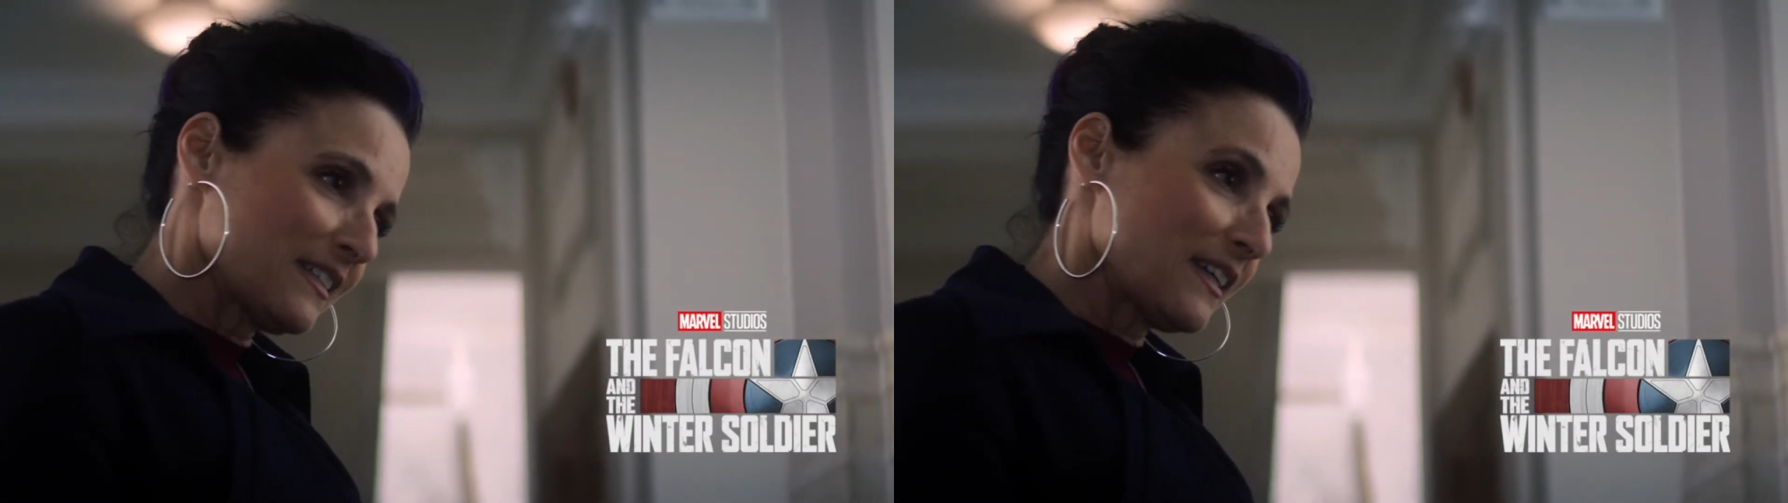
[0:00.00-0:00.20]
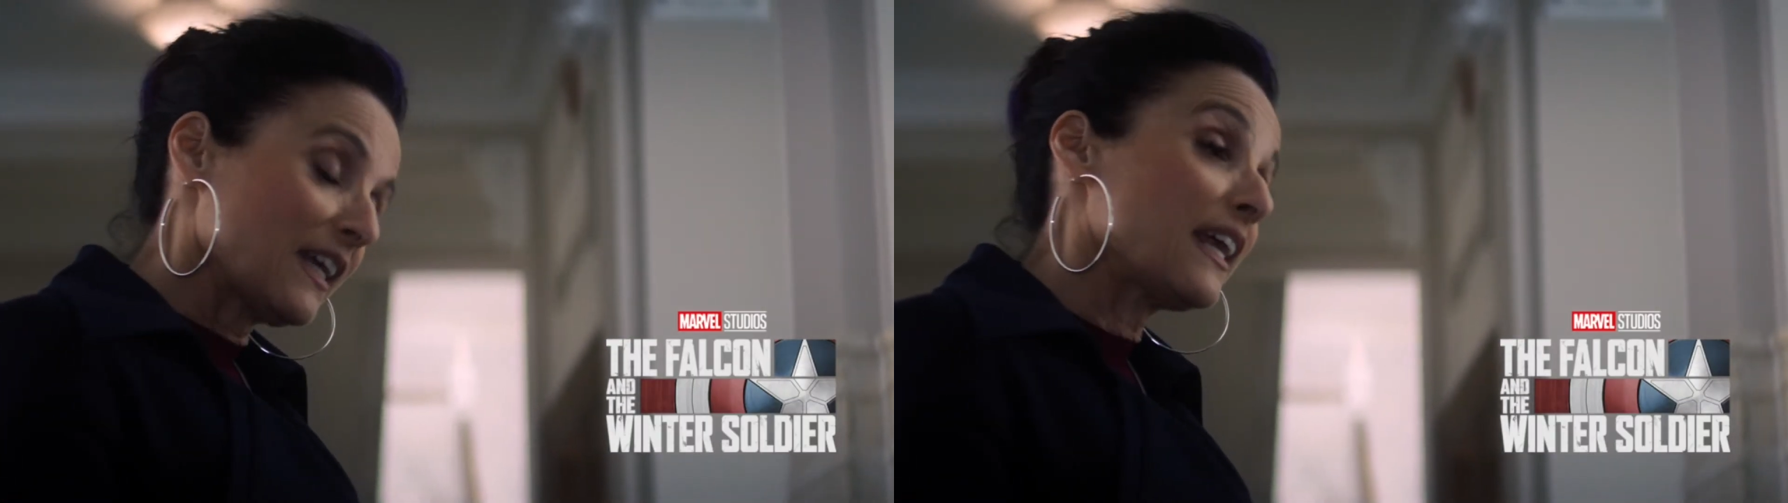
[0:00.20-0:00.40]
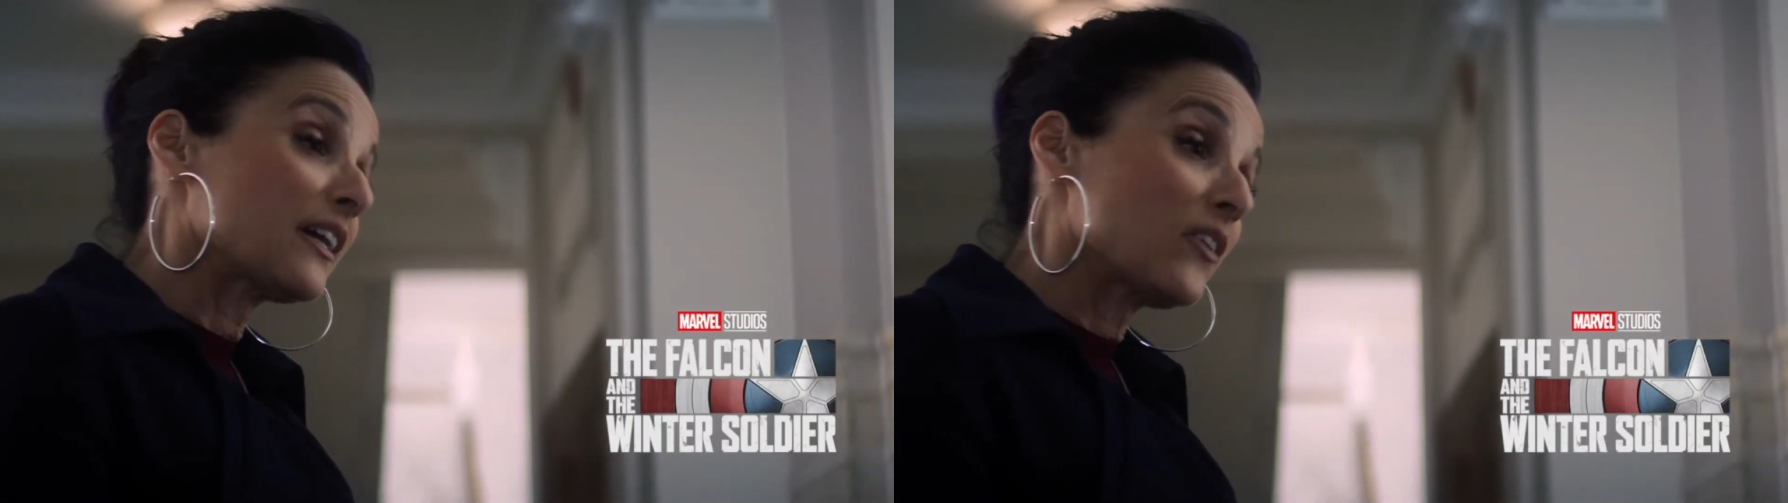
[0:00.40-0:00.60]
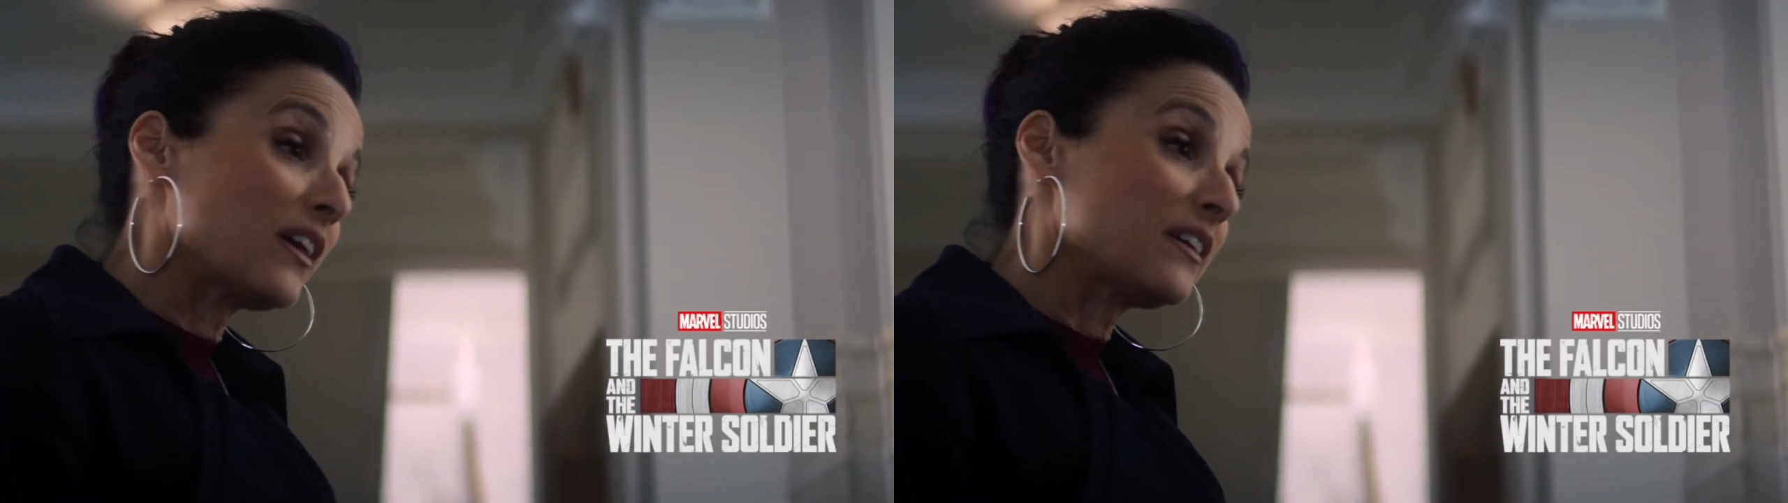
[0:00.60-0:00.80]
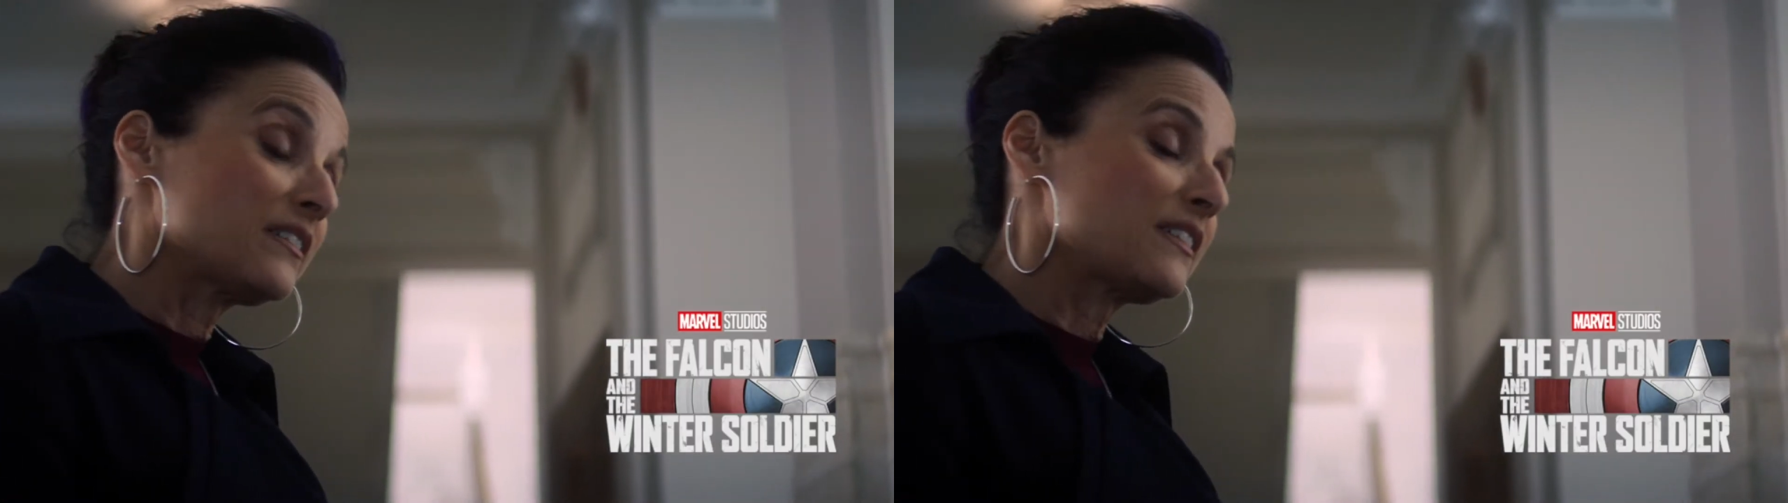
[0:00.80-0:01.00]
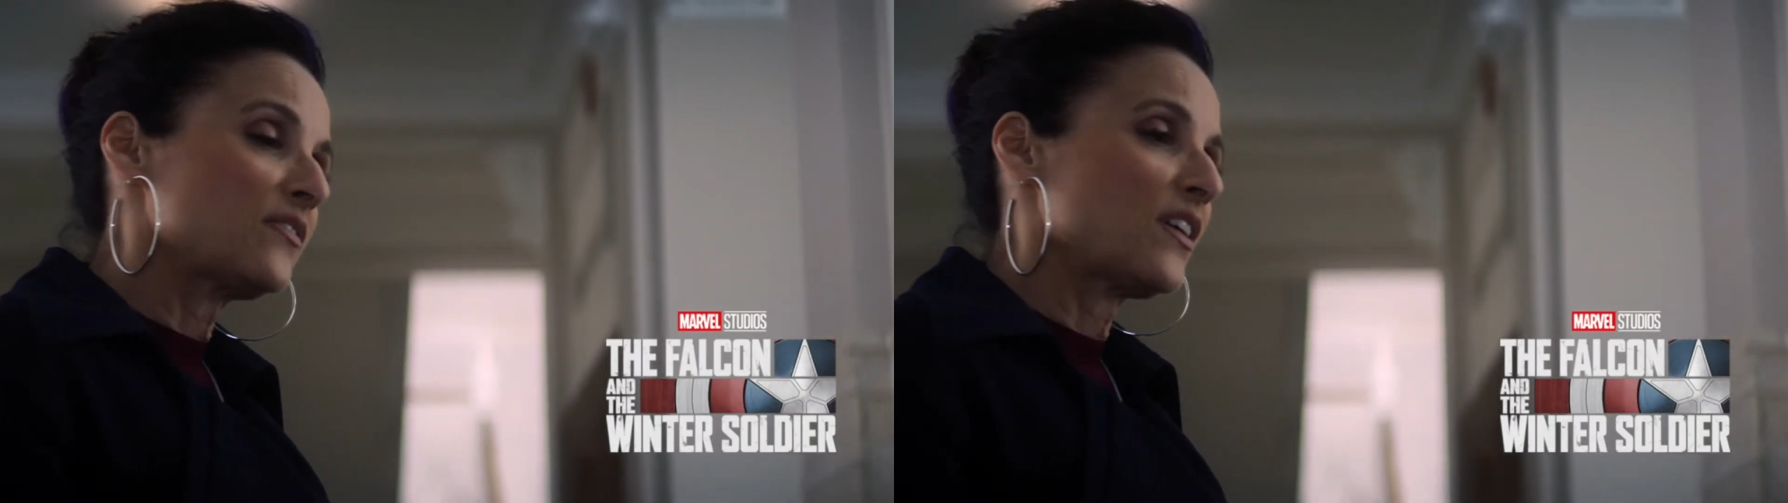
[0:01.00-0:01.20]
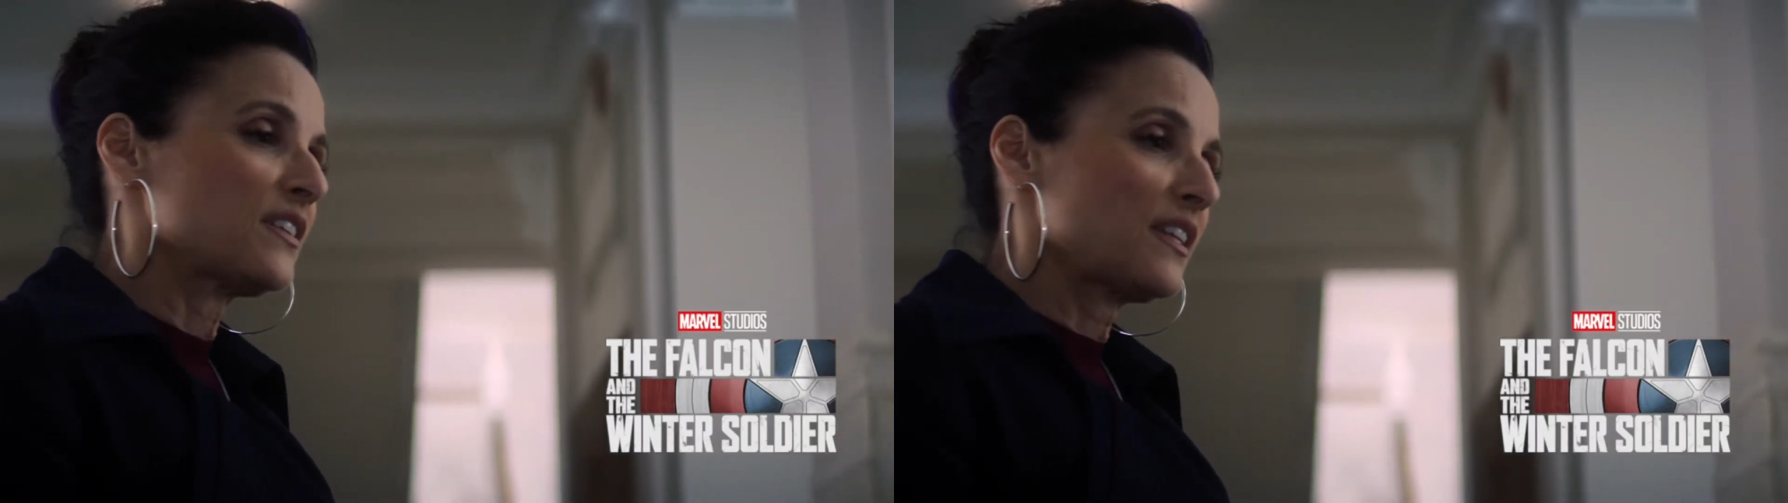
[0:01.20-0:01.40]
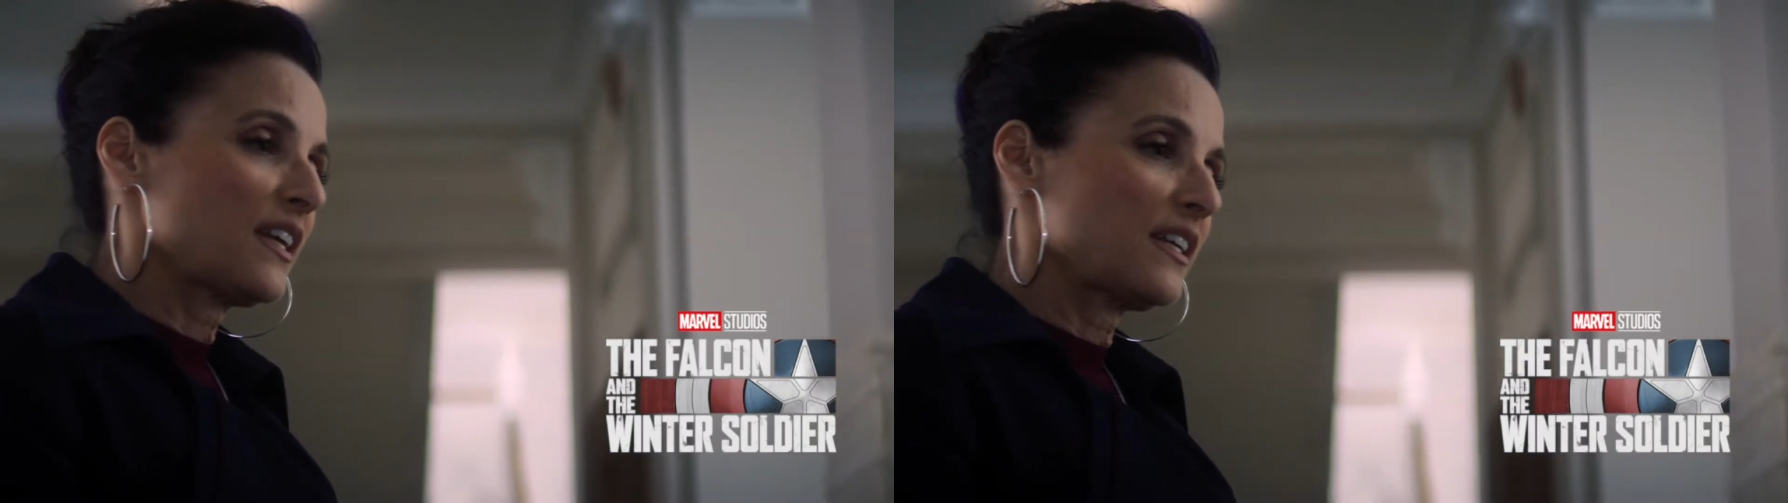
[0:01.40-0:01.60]
Allegra de
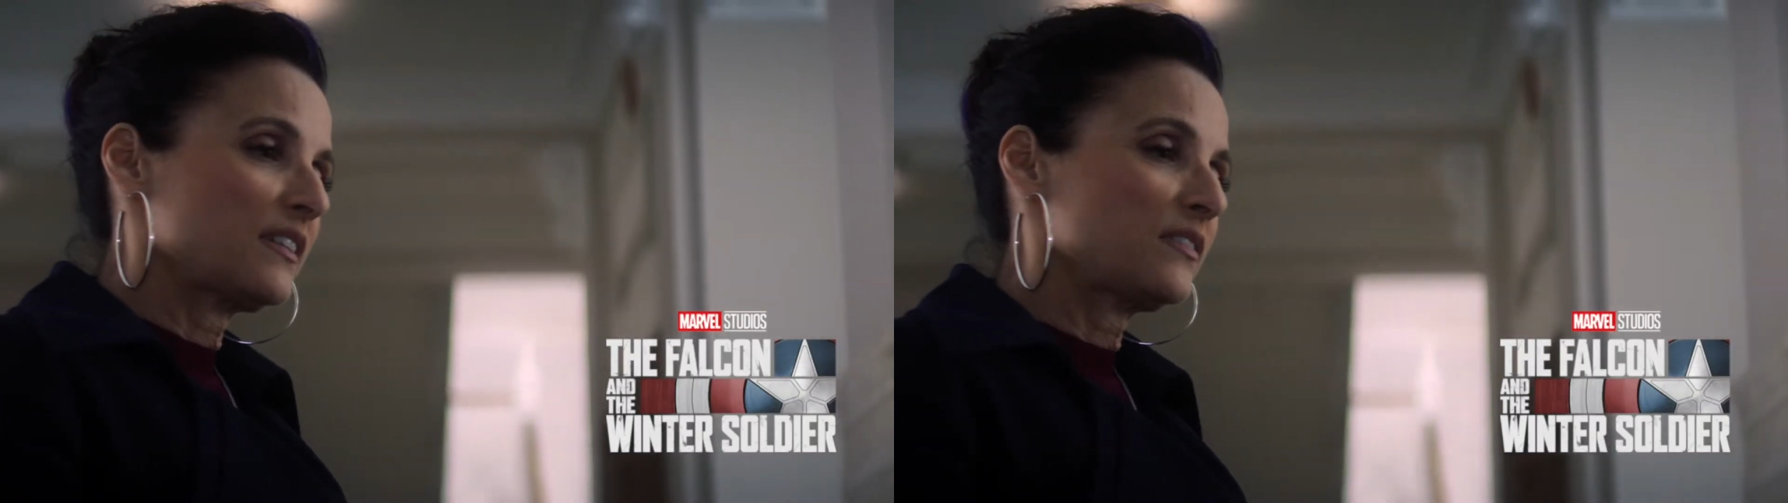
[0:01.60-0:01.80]
Fontaine.